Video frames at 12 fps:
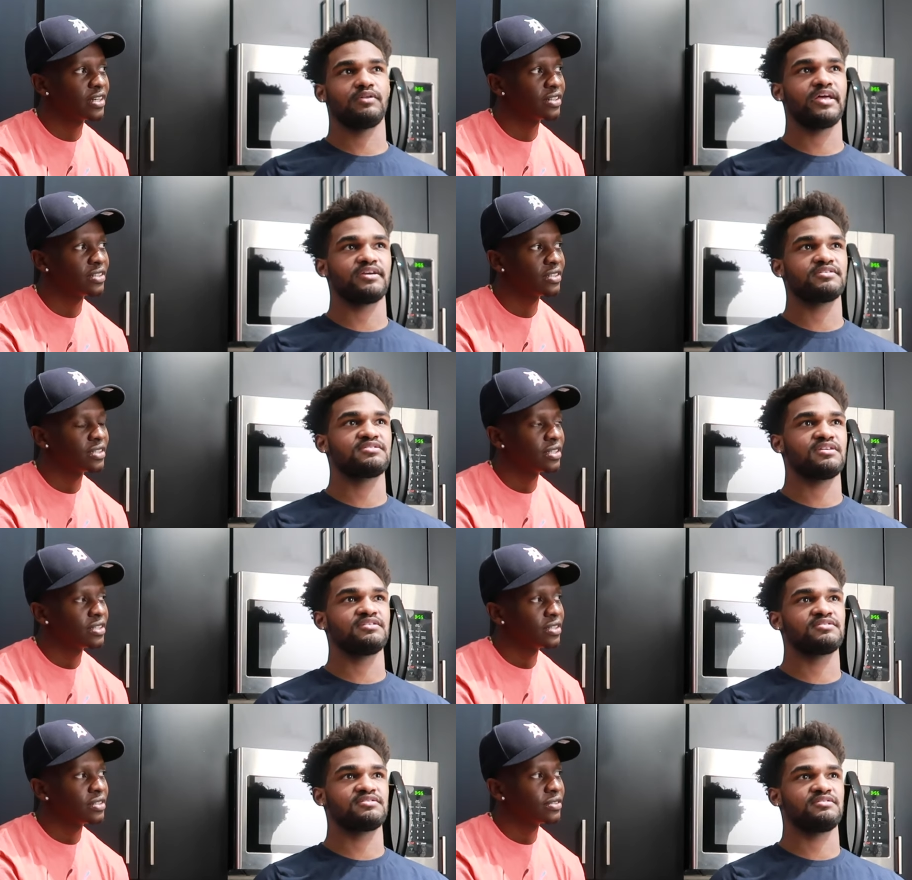Speaker 1: like it's
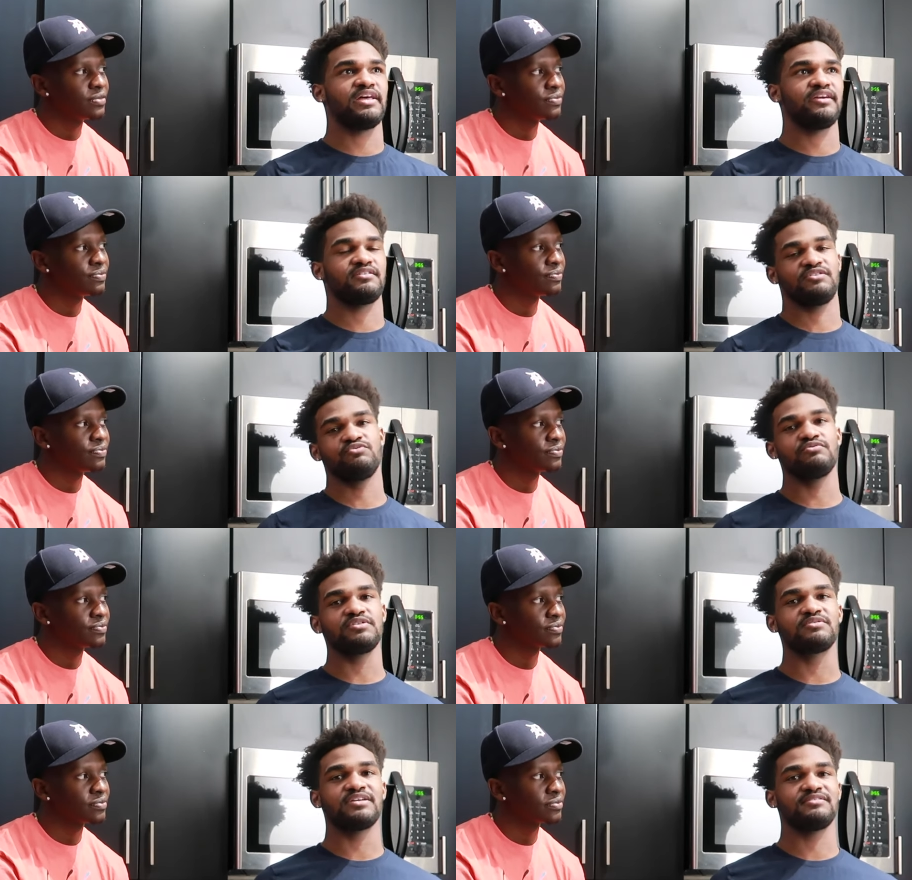it's like you
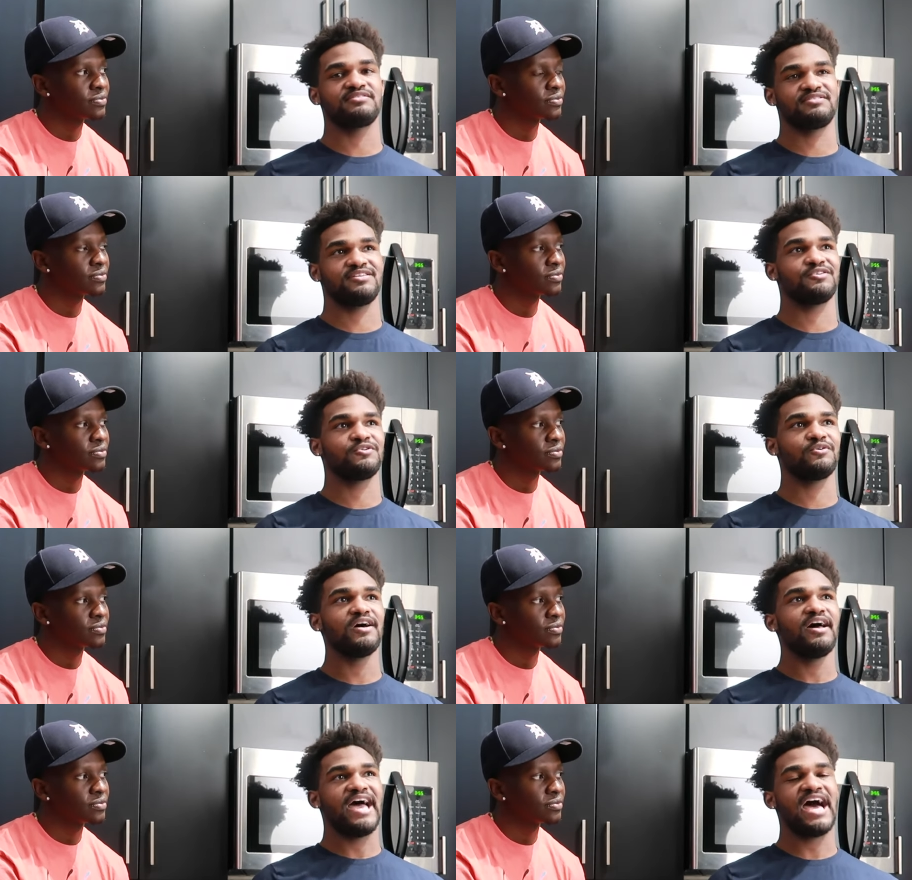you can
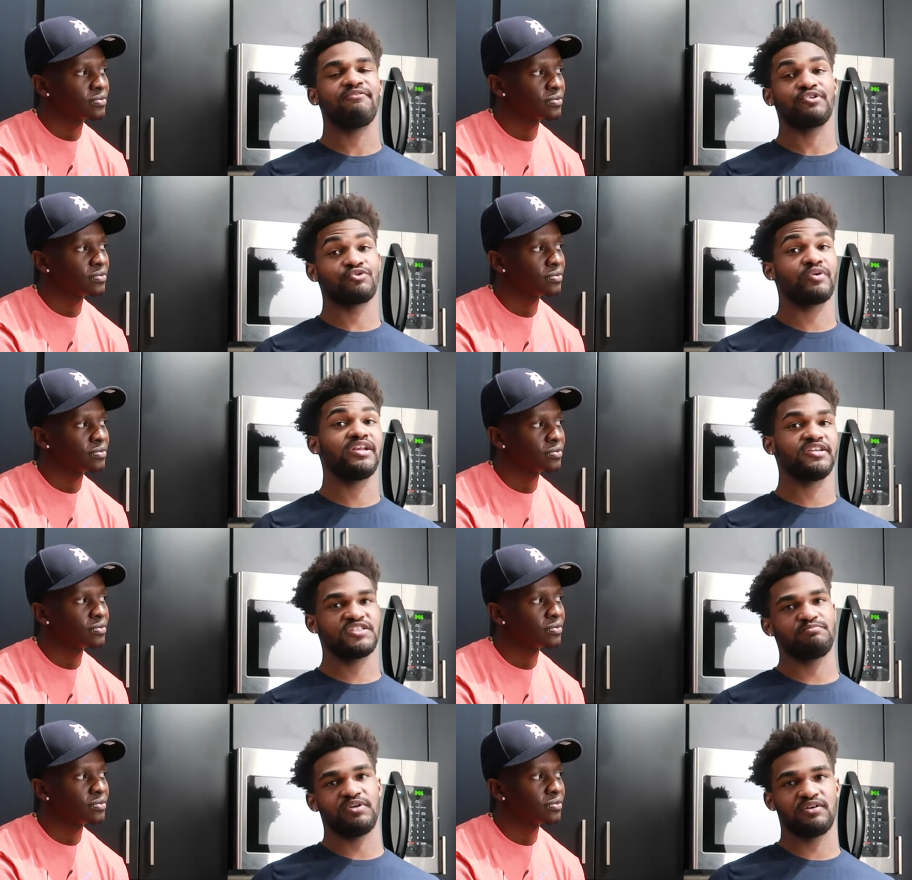still have a great
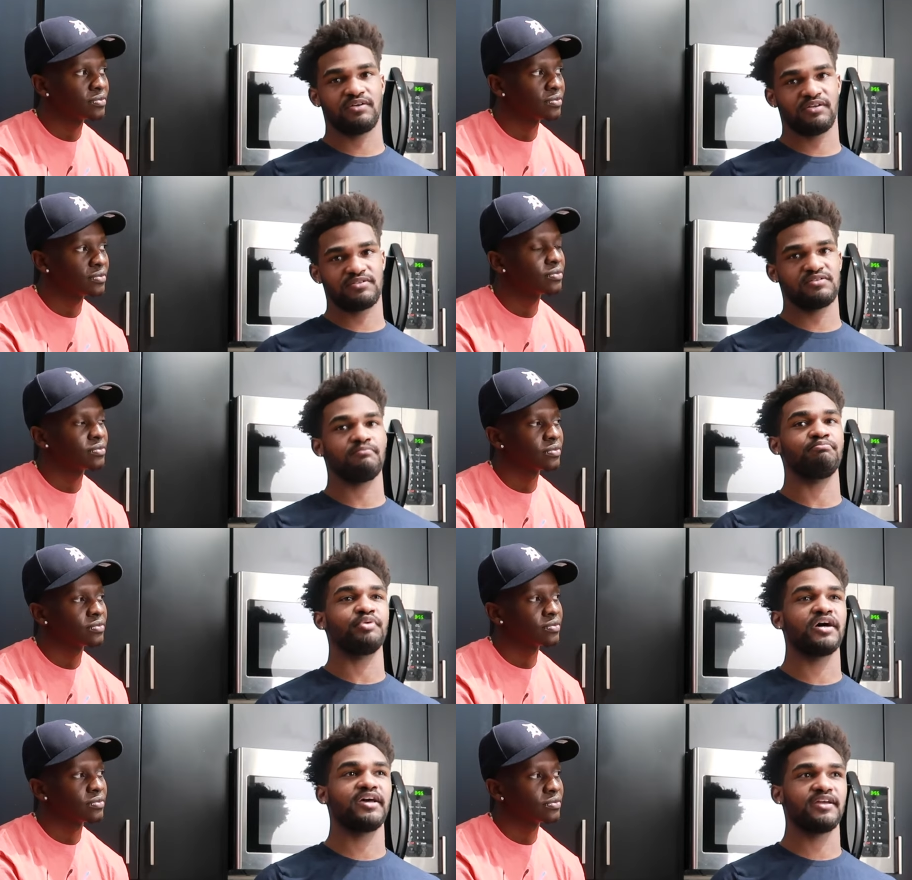experience,
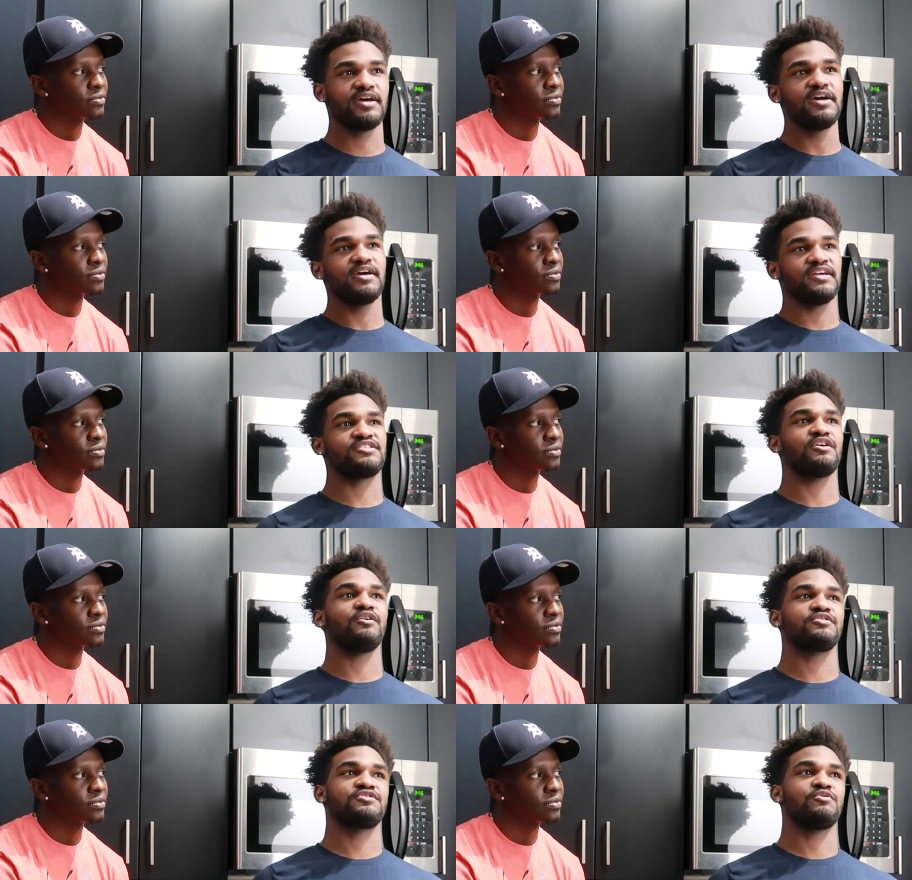but it's
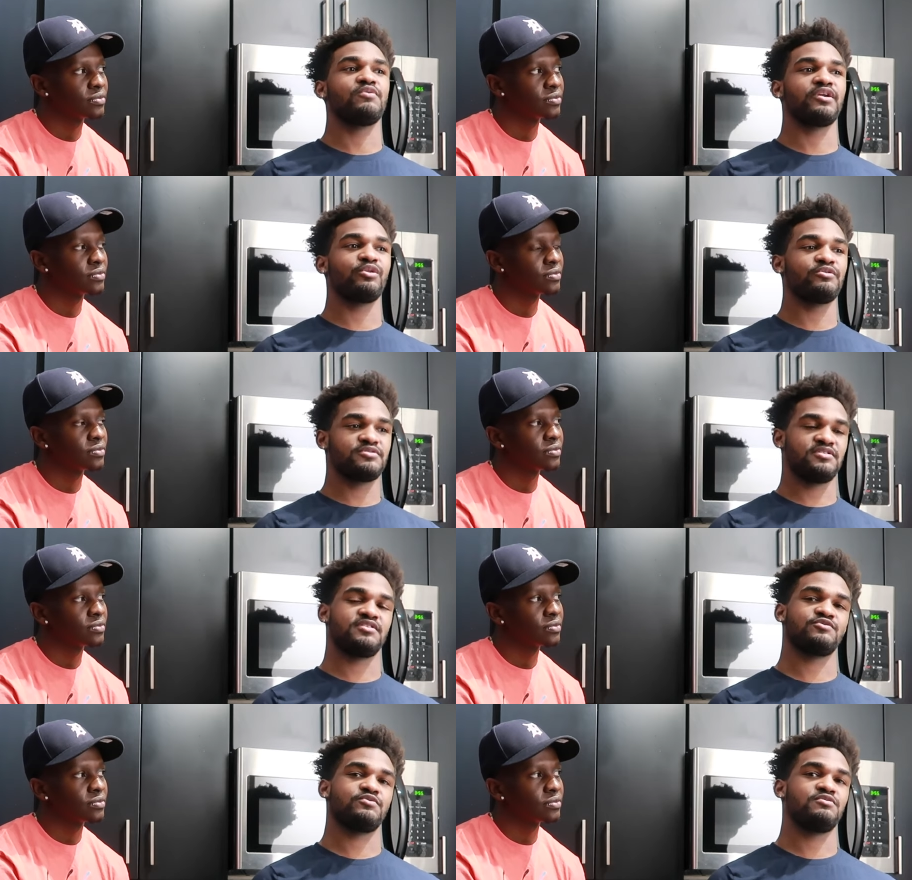also one of those
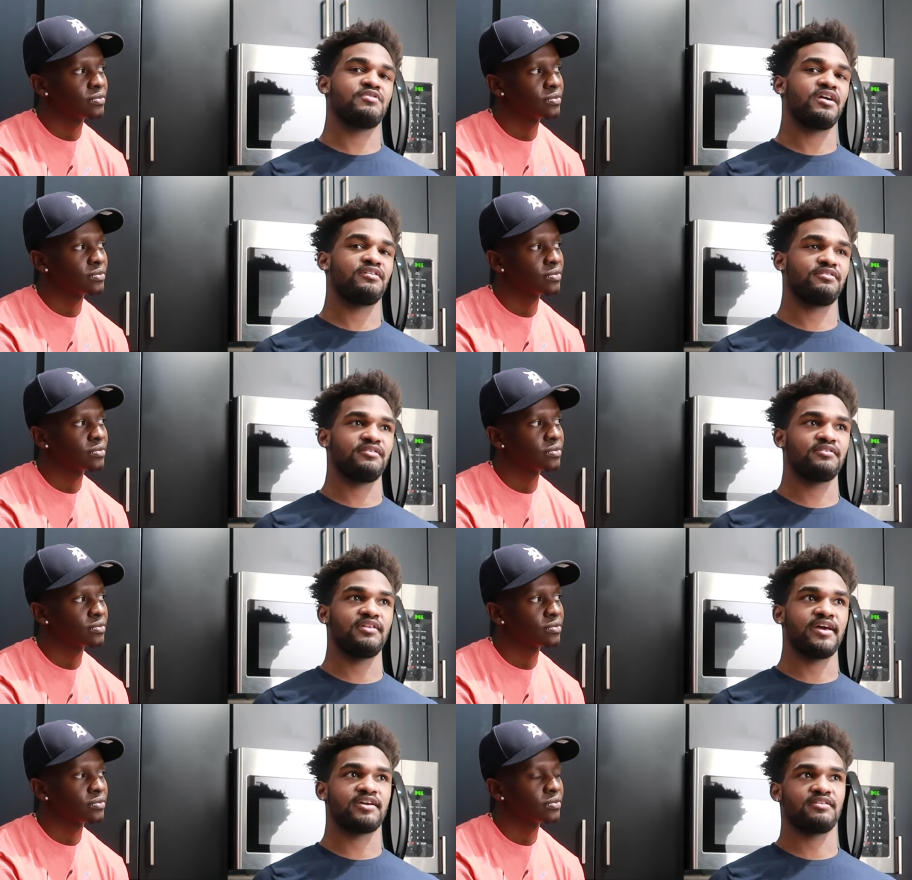things where you got to think
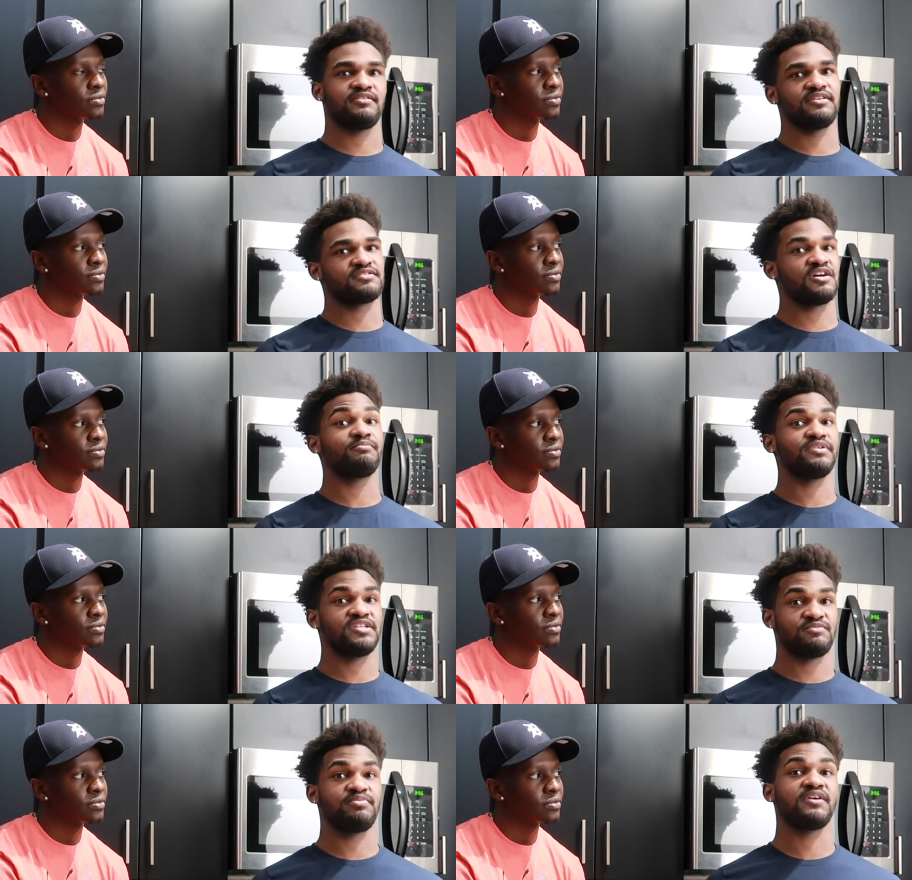like this
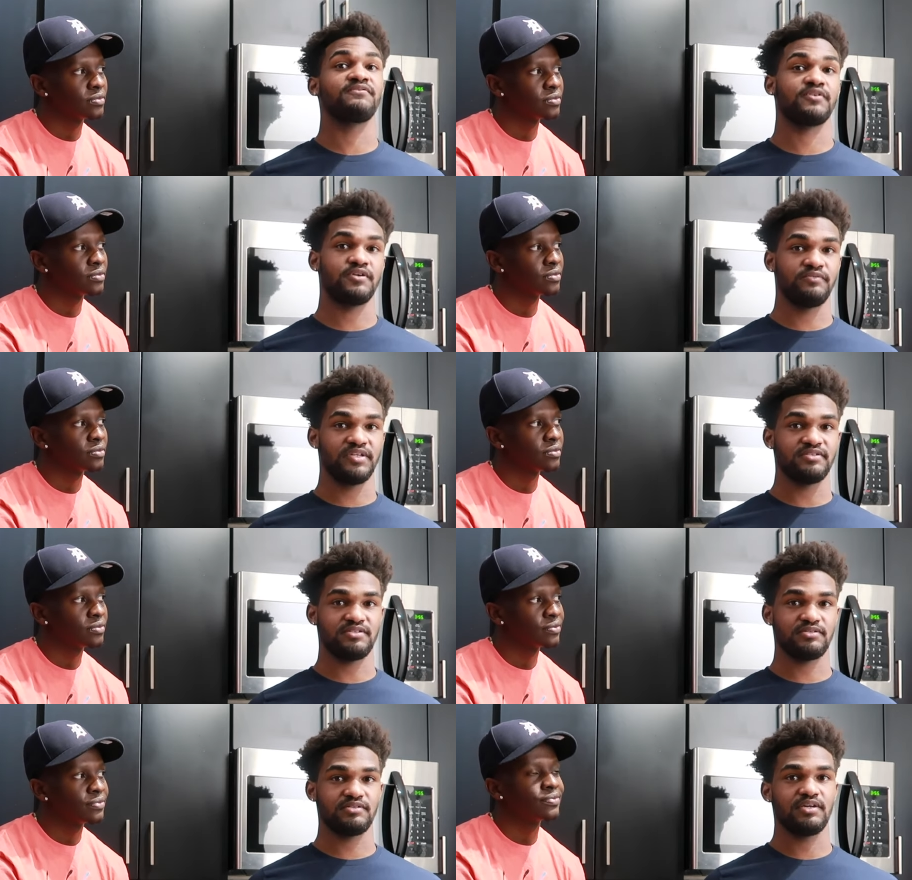company is big for a
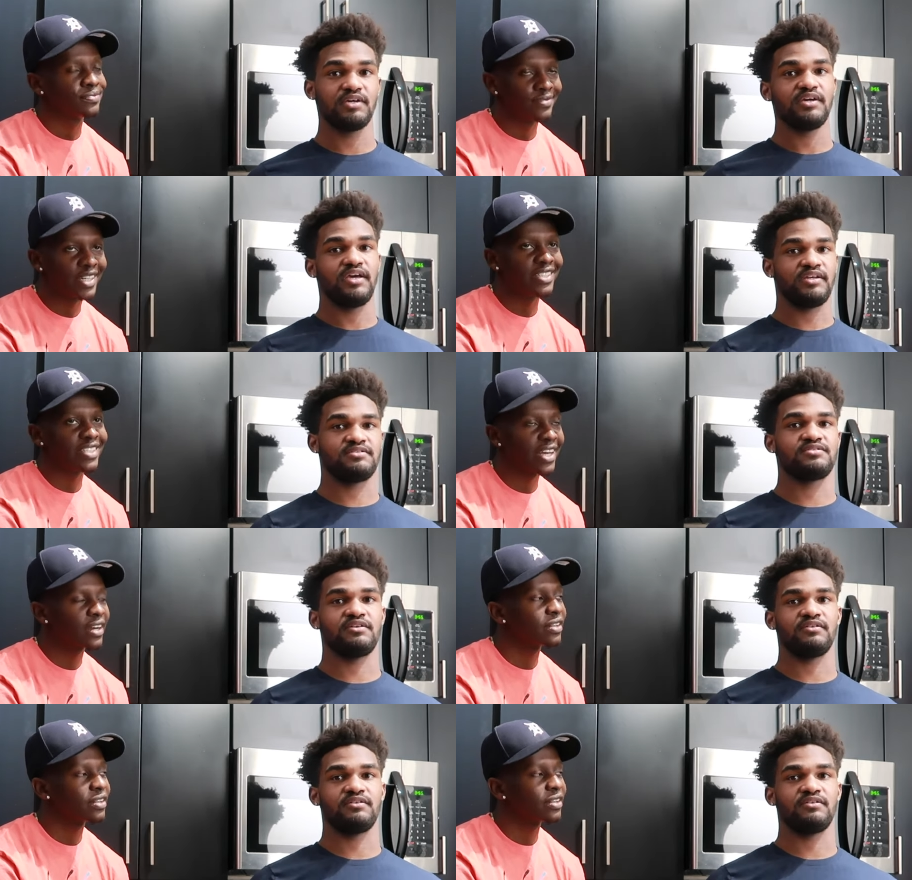reason. And exactly.